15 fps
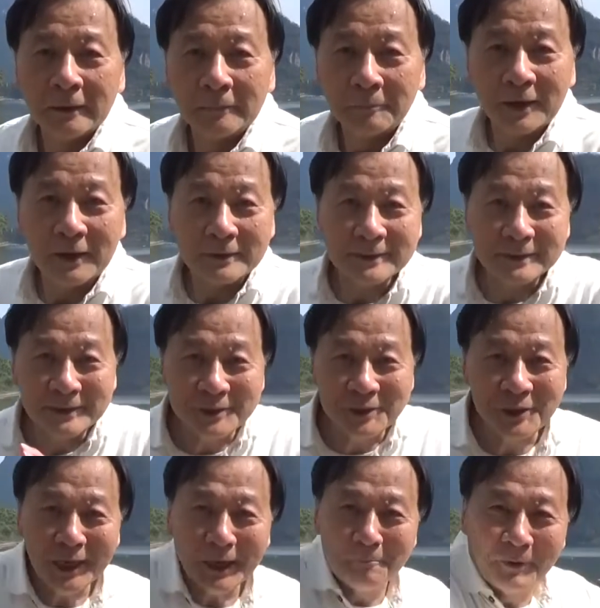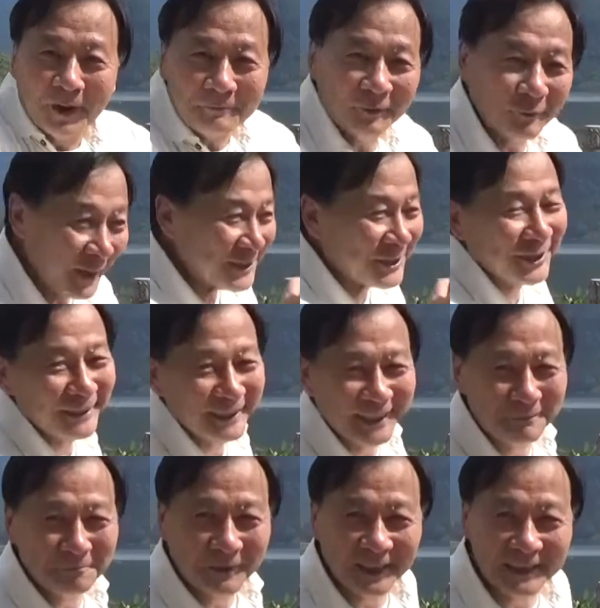Because the chi and blood rushing in
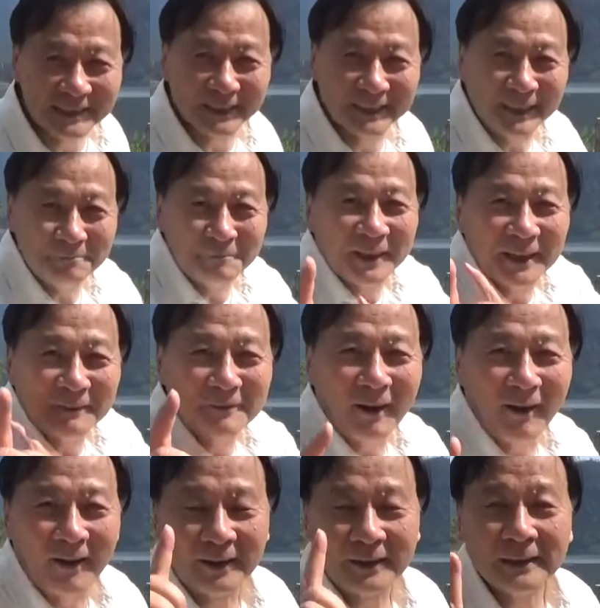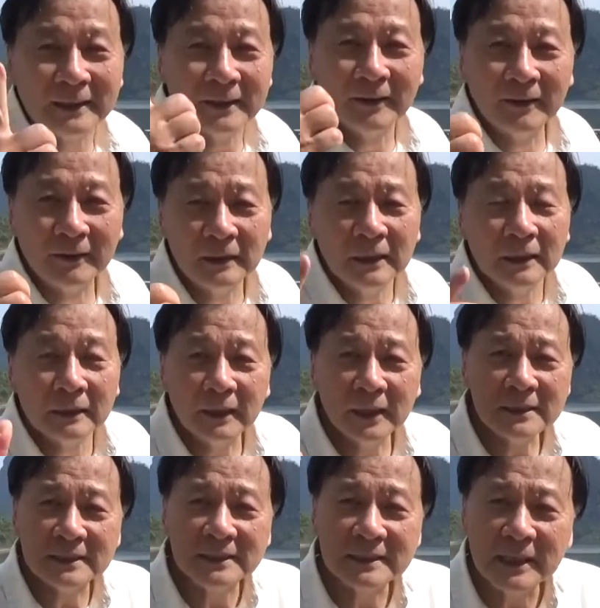that place, and then become hard.
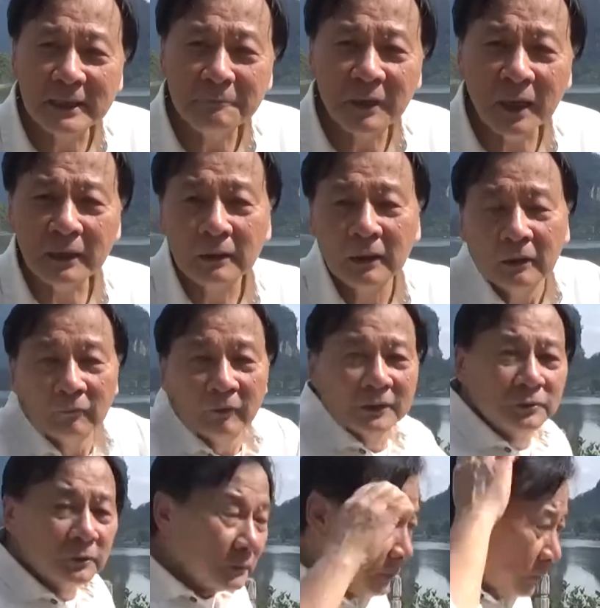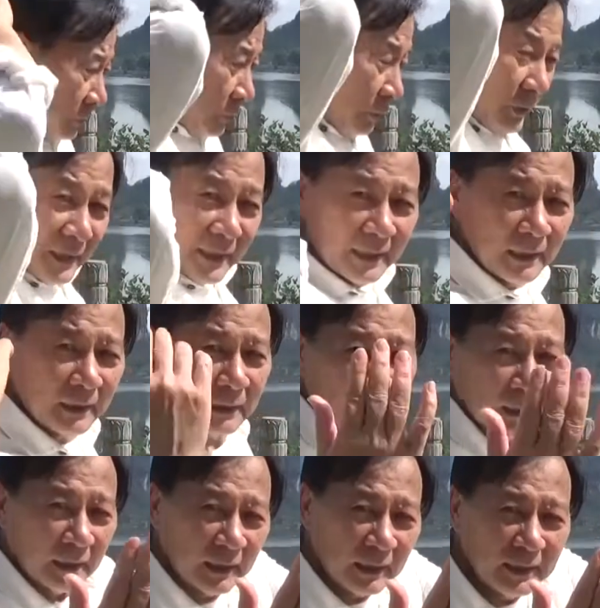That's the same thing. When you turn here,
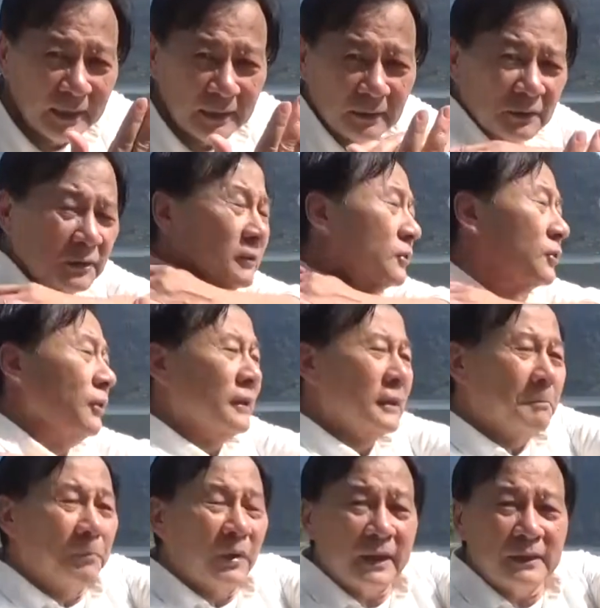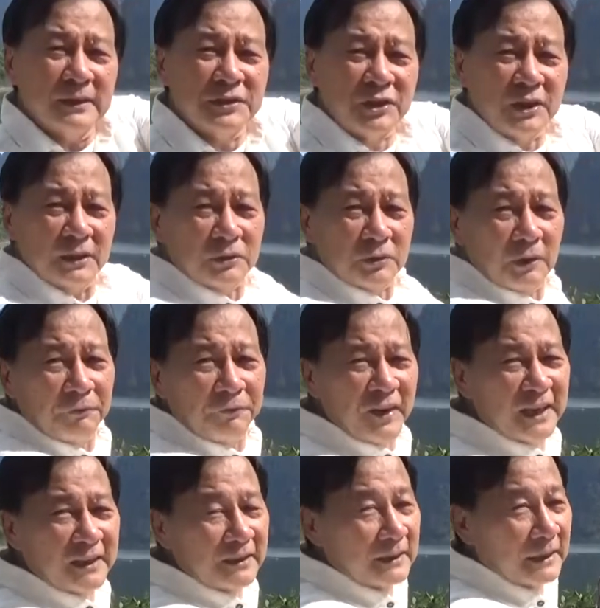and then you turn the blood and chi to your
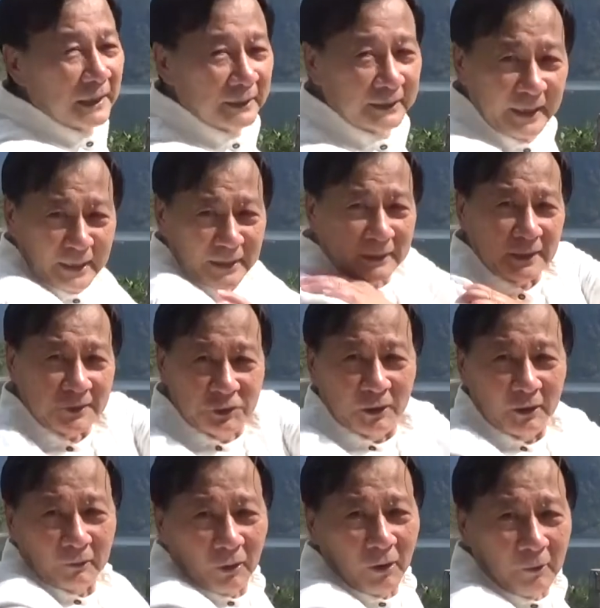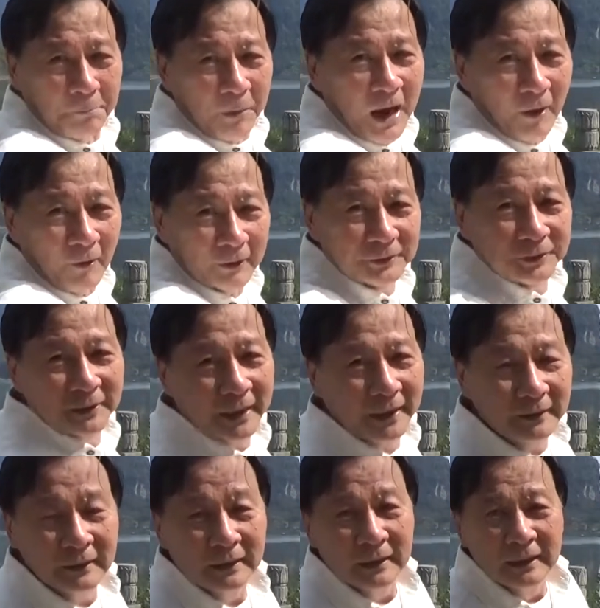finger, then there's a lot of power to that.
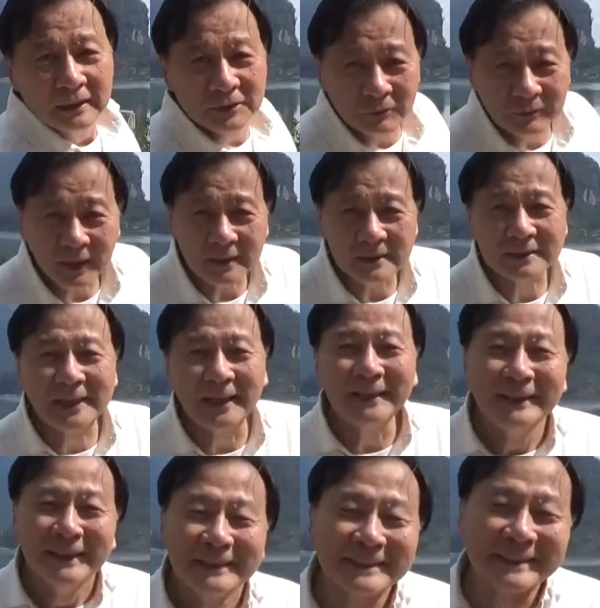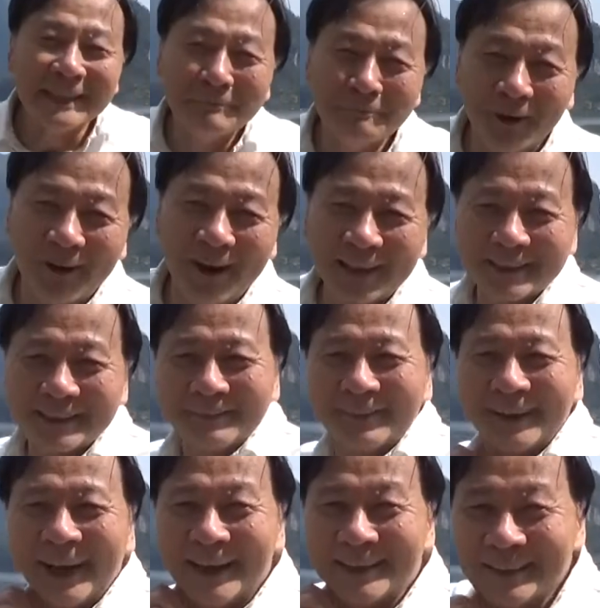So that's a simple
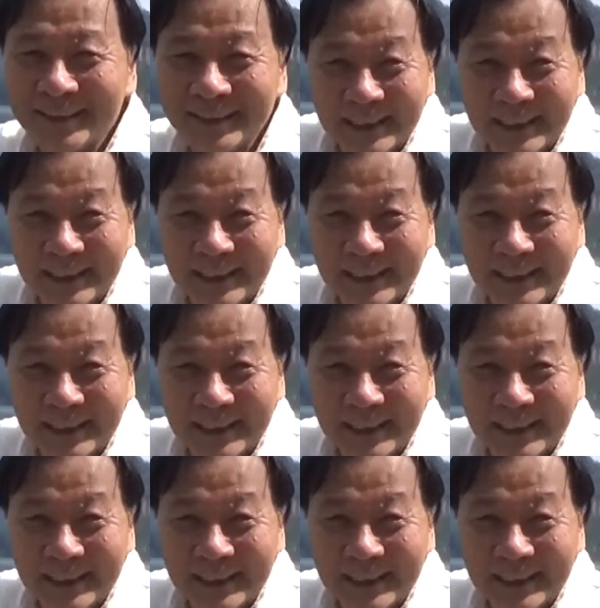explanation,